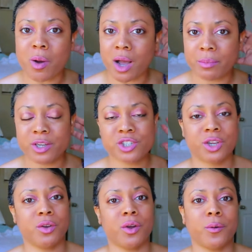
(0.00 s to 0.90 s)
poppage,
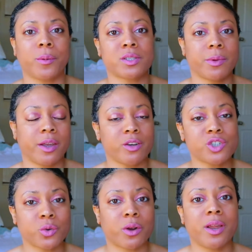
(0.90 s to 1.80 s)
you know, because my hair is
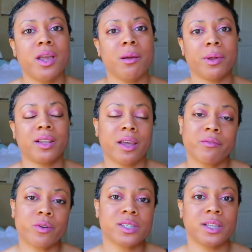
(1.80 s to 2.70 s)
short. But I
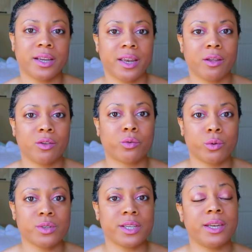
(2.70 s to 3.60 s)
like for it to lay down the
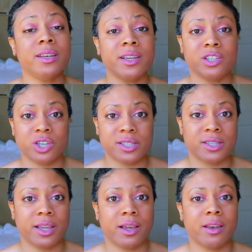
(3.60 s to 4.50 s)
roots and it did just
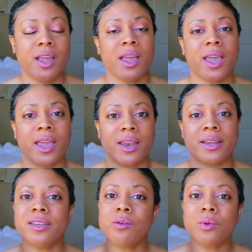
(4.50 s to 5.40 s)
that. And
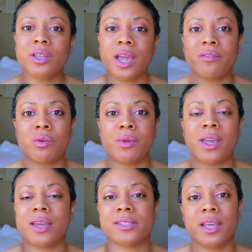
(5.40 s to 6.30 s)
I didn't really have to
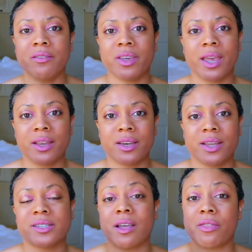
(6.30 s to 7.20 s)
be as heavy handed
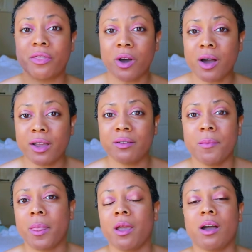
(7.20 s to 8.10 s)
as I thought.
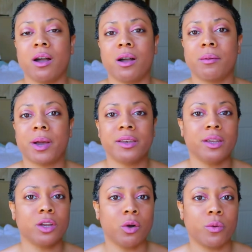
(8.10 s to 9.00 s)
Um, I
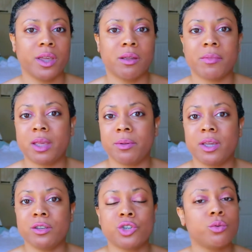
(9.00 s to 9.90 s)
did go in
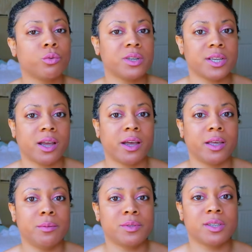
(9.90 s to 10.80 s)
maybe two, three
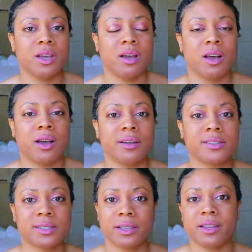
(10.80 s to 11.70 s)
times uh,
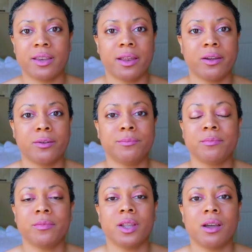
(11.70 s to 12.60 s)
to slick it down
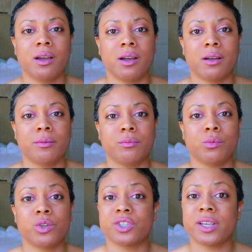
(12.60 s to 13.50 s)
um,
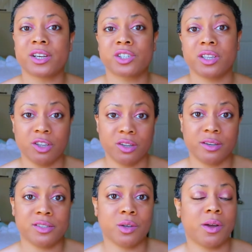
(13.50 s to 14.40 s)
which is actually
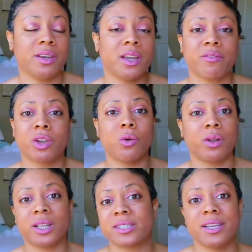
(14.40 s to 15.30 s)
good. So I didn't have to go
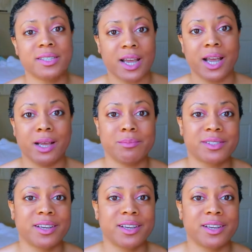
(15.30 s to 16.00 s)
in like 10 times